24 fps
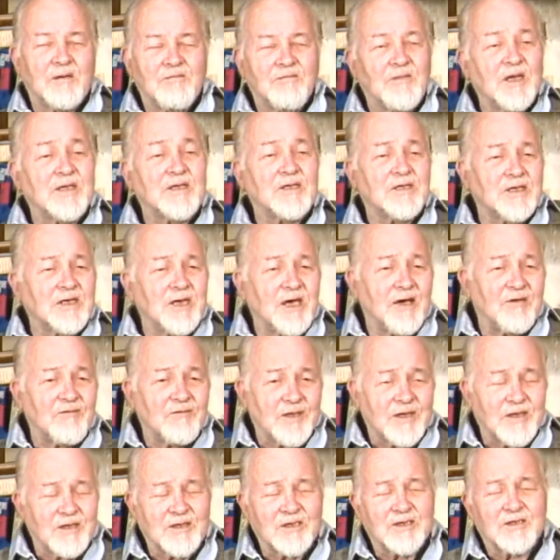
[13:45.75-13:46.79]
months
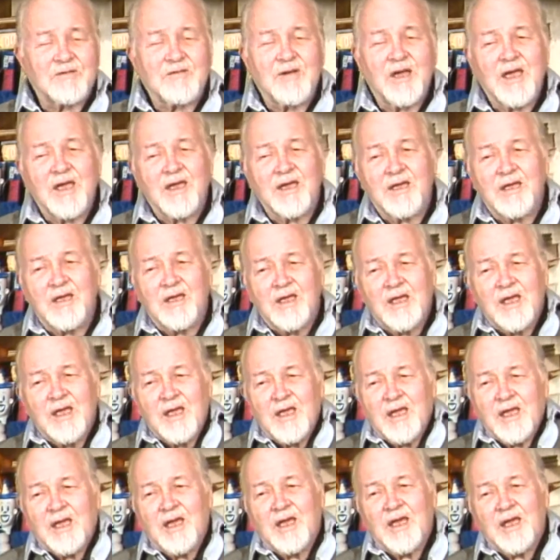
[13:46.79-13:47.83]
after the strike,
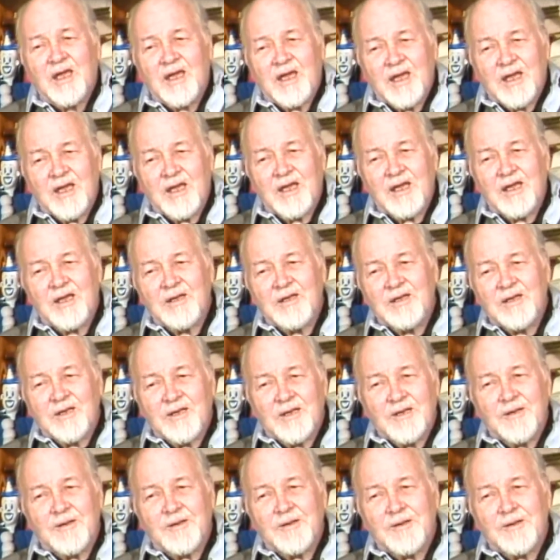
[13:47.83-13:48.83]
and